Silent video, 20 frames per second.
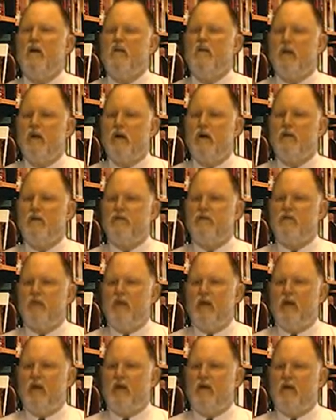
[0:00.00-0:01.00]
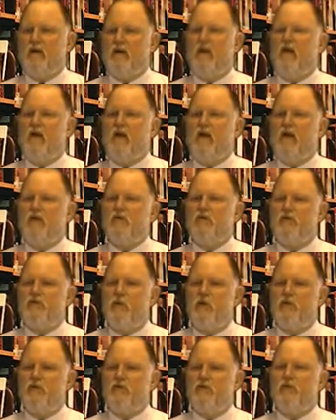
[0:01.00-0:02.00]
to understand as you
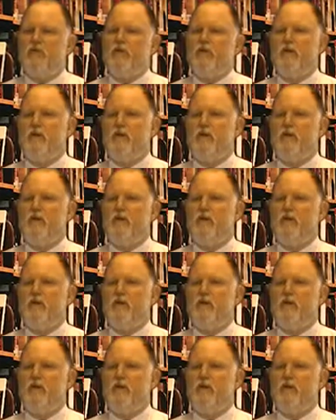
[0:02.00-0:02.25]
go through